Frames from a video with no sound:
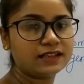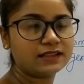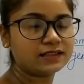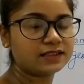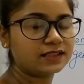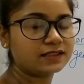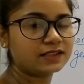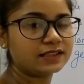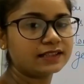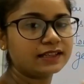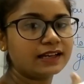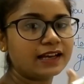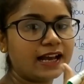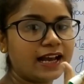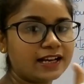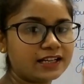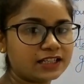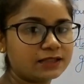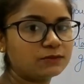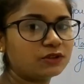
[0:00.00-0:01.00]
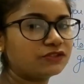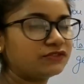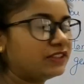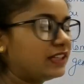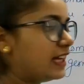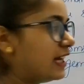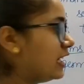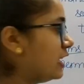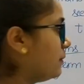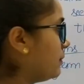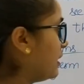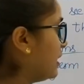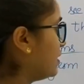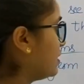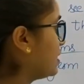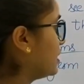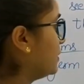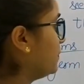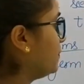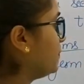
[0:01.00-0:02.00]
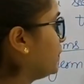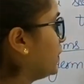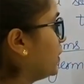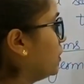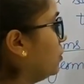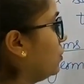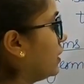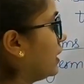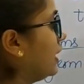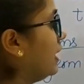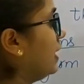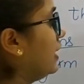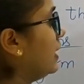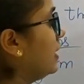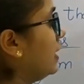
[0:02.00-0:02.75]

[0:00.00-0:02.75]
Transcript: certain atom of the element. Okay.